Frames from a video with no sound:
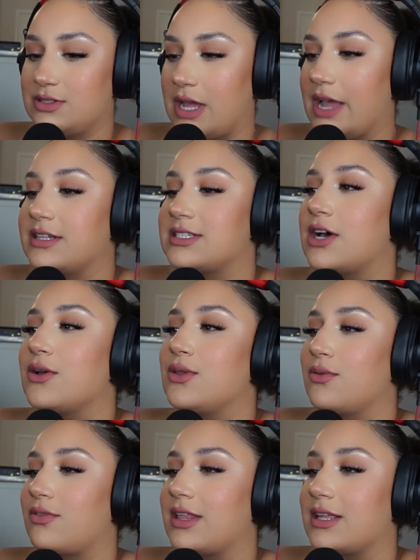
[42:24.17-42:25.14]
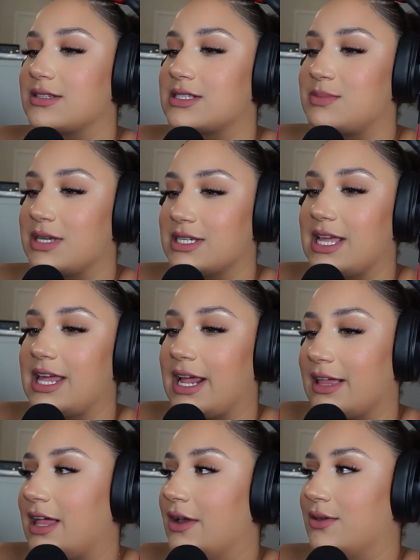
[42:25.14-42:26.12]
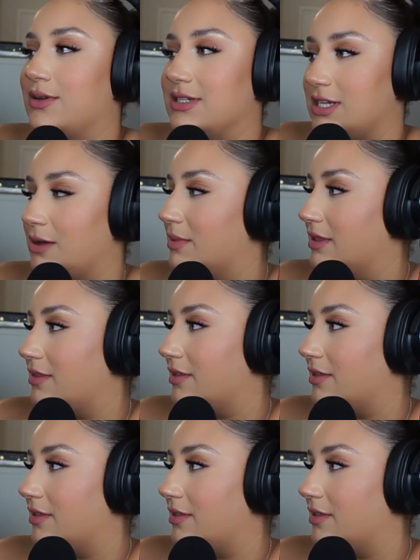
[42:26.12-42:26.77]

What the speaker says: tell you things and I allow you to tell me the